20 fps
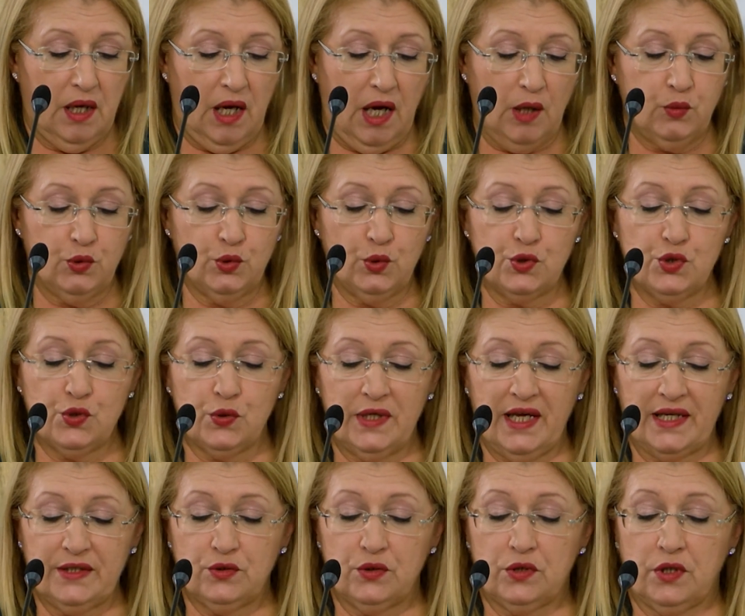I would also
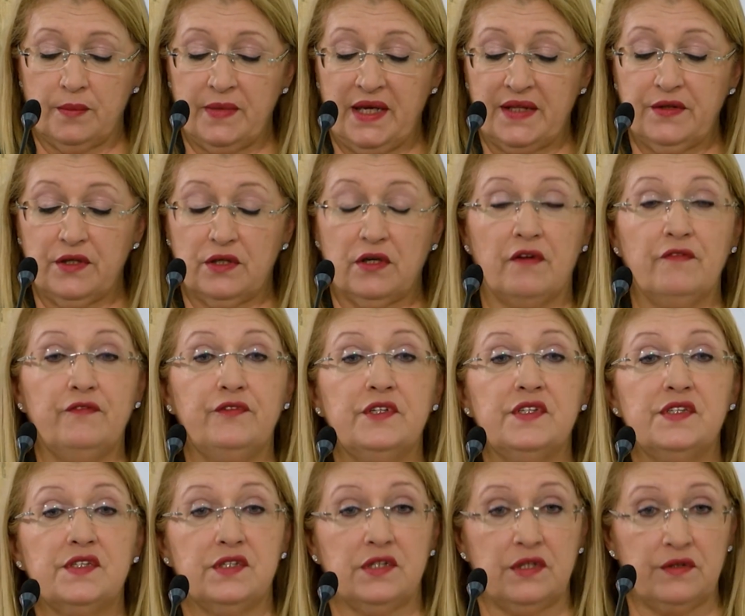like to commend the
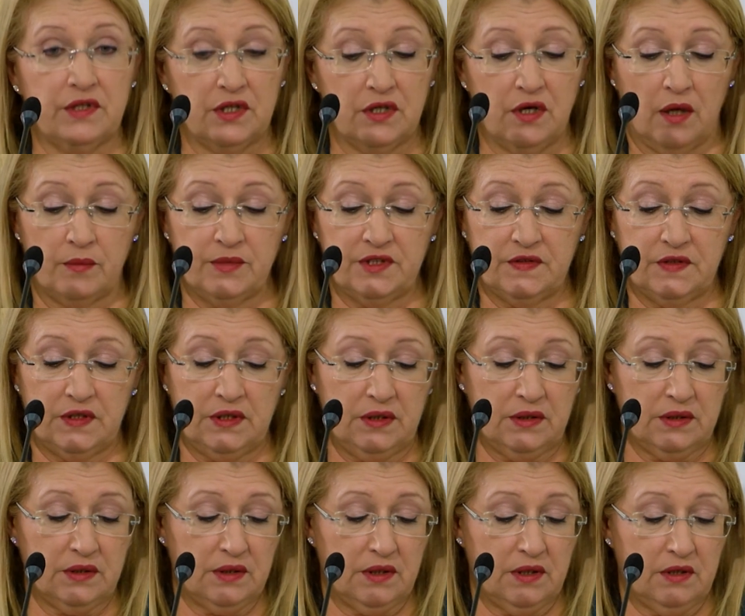Conference Steering Committee
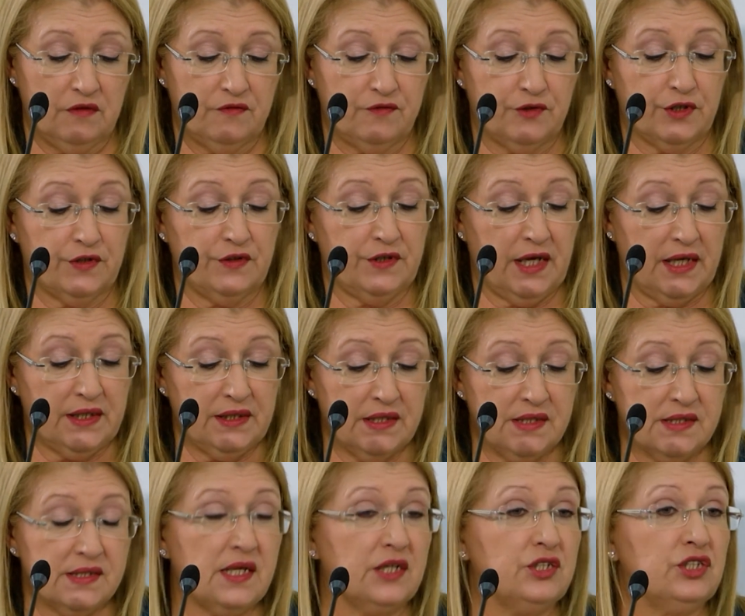for creating
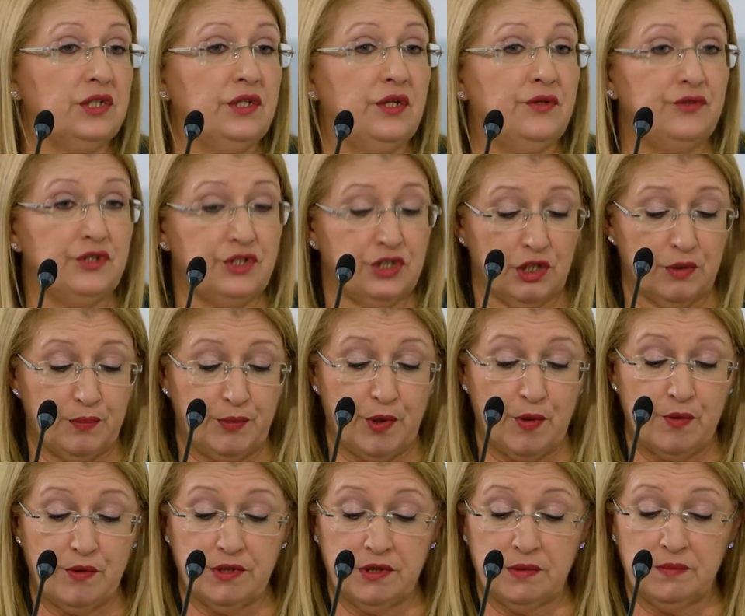such an enriching
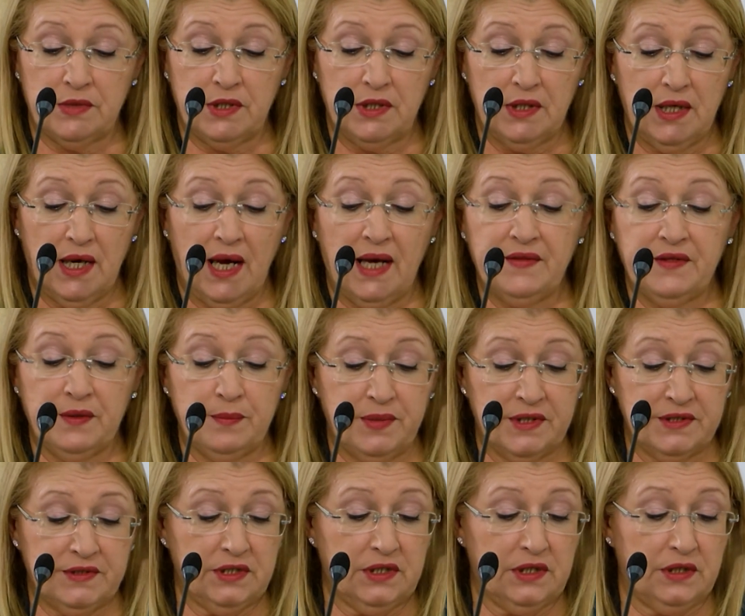program, and in
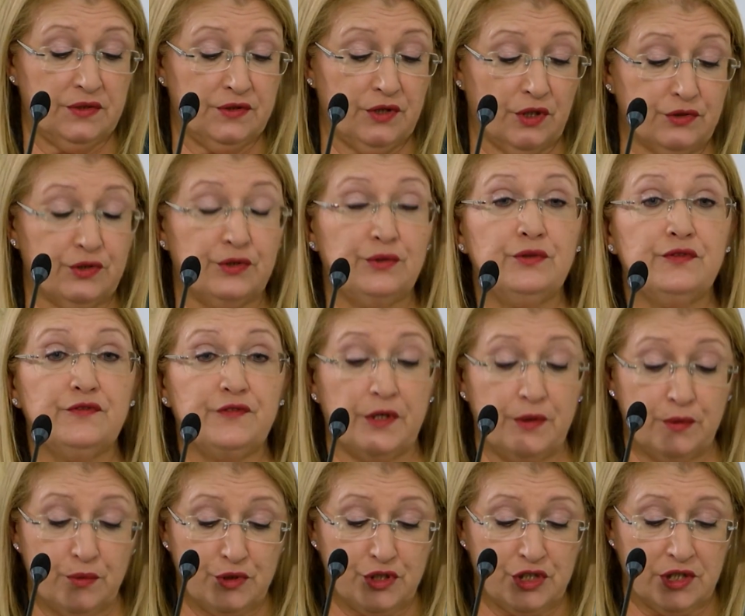particular Dr. Ruth
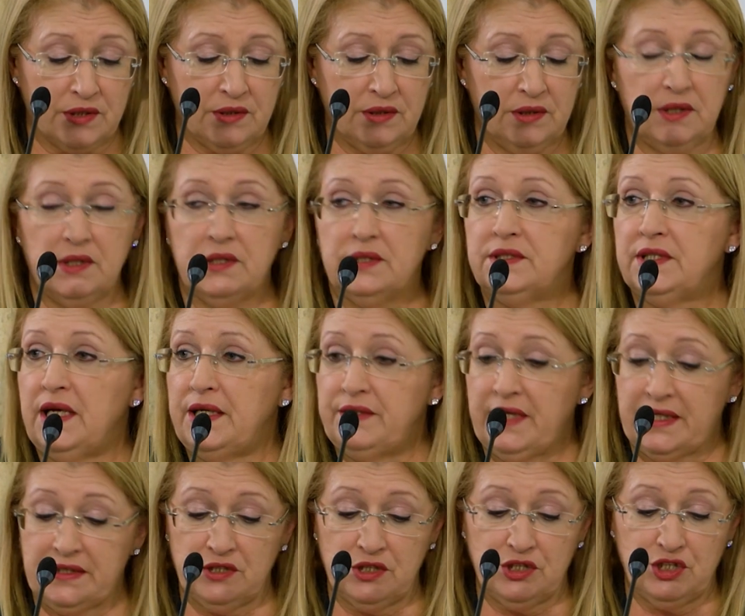Farrugia,
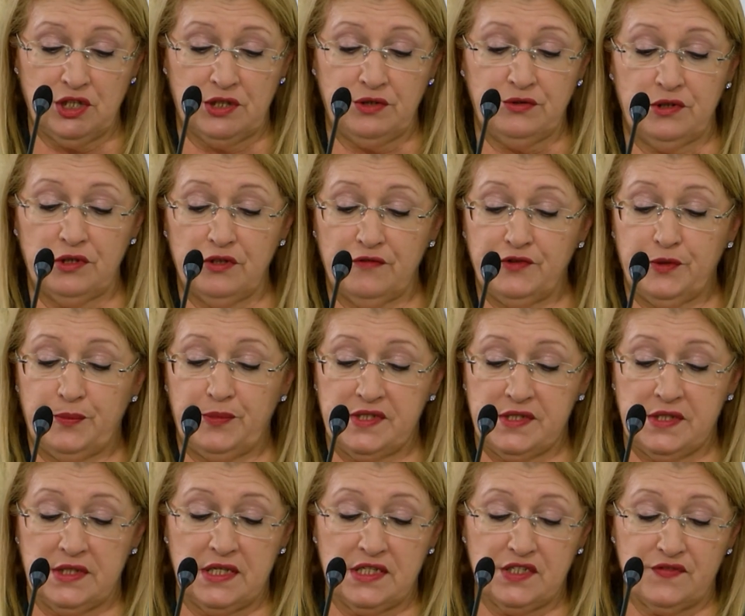Director General of the
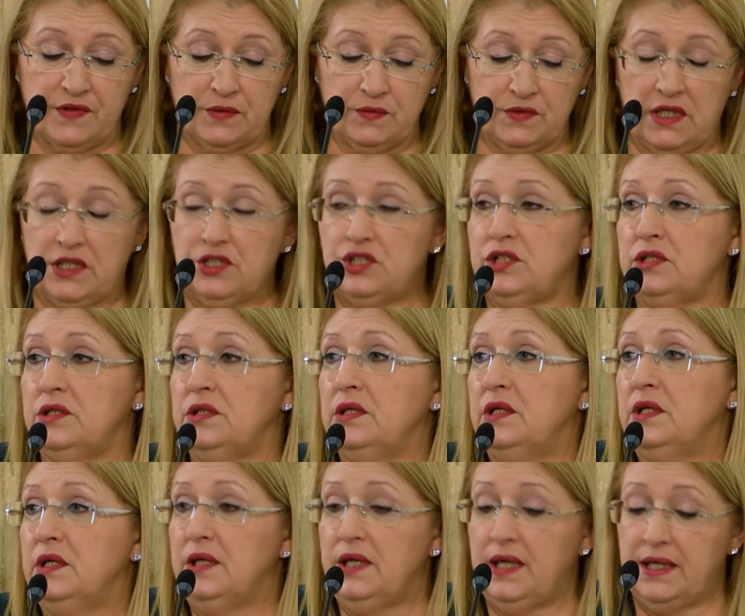President's Foundation,
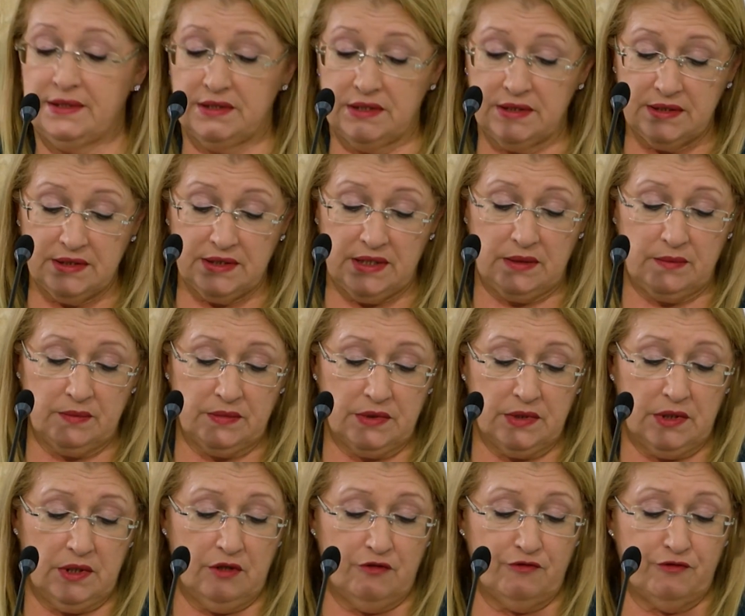and her team
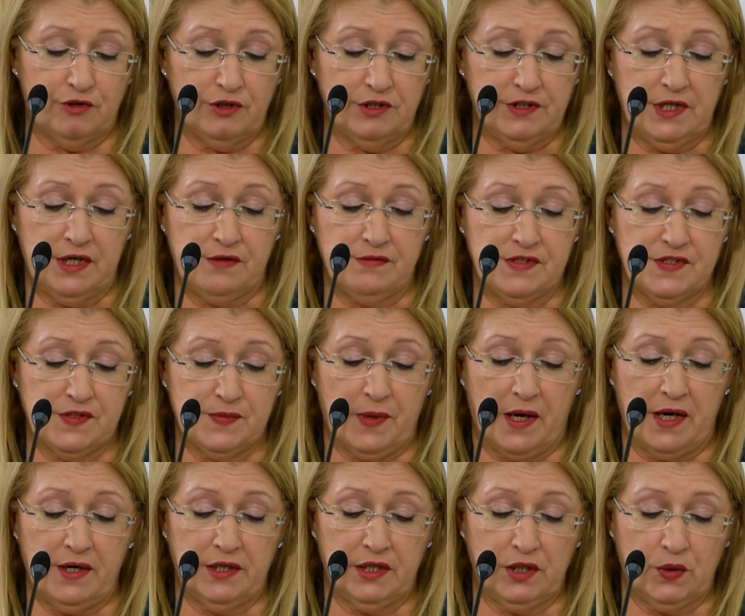for their
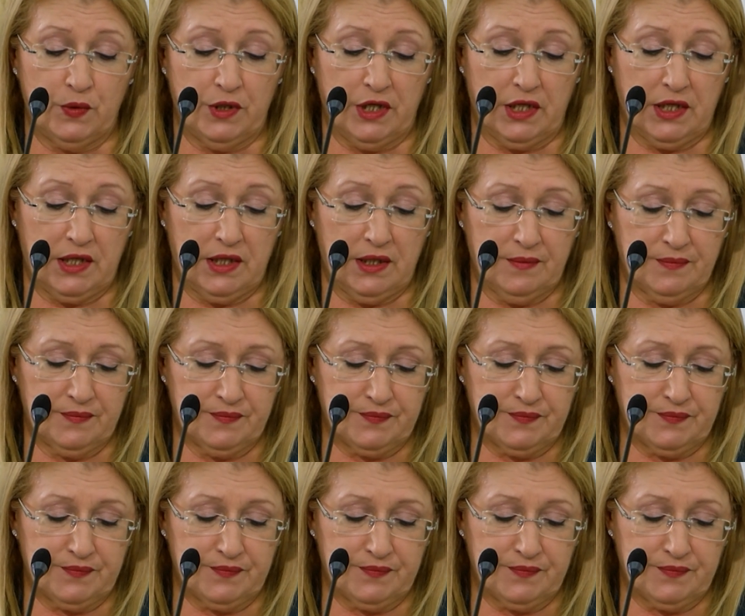inspiring work.